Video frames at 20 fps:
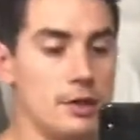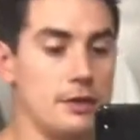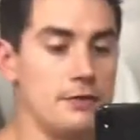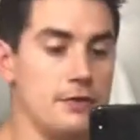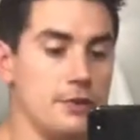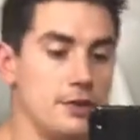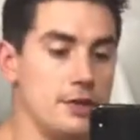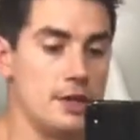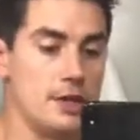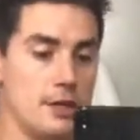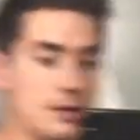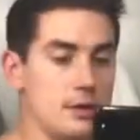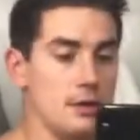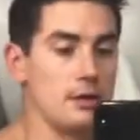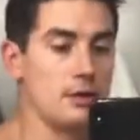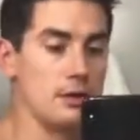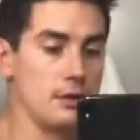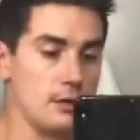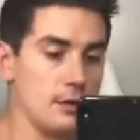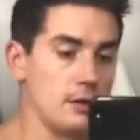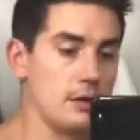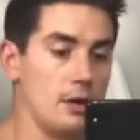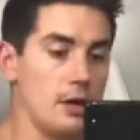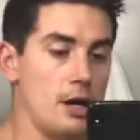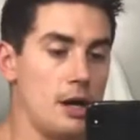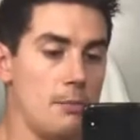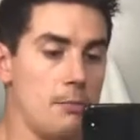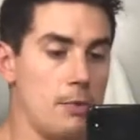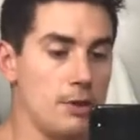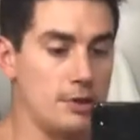this physique,
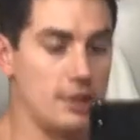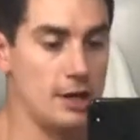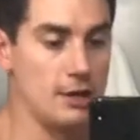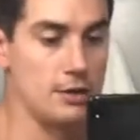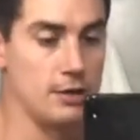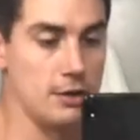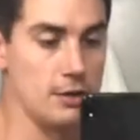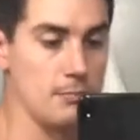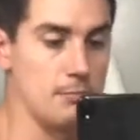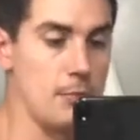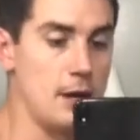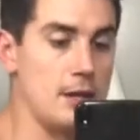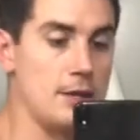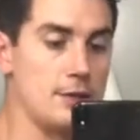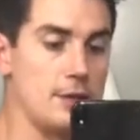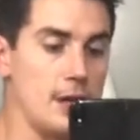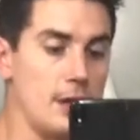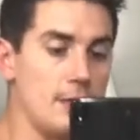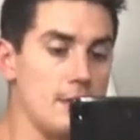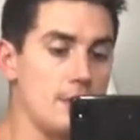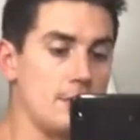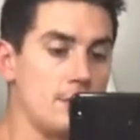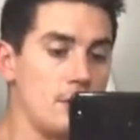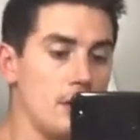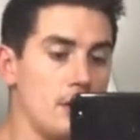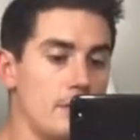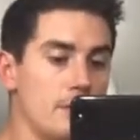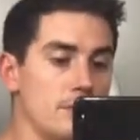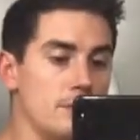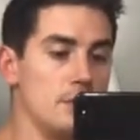um, I tend to maintain this
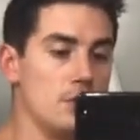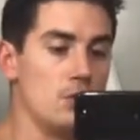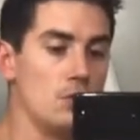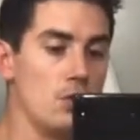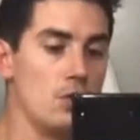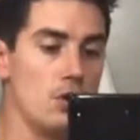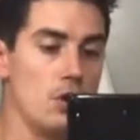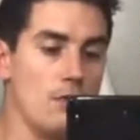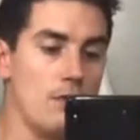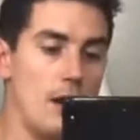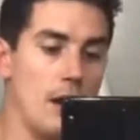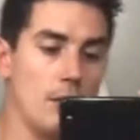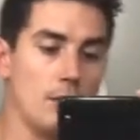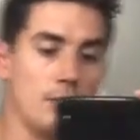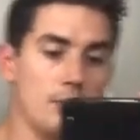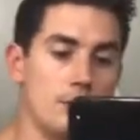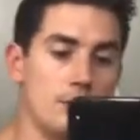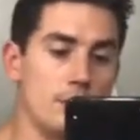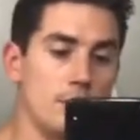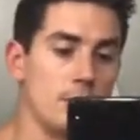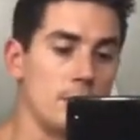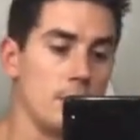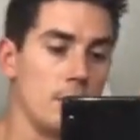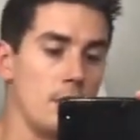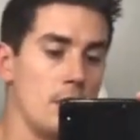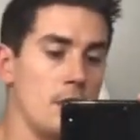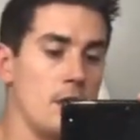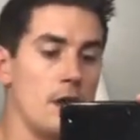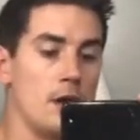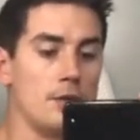kind of physique all year round,
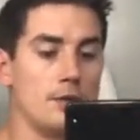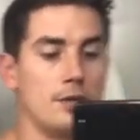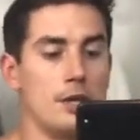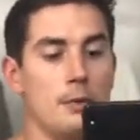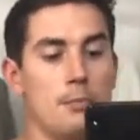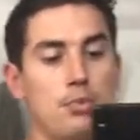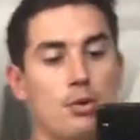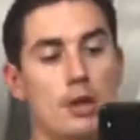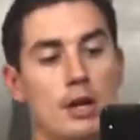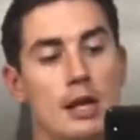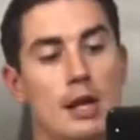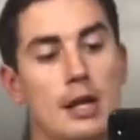I stay pretty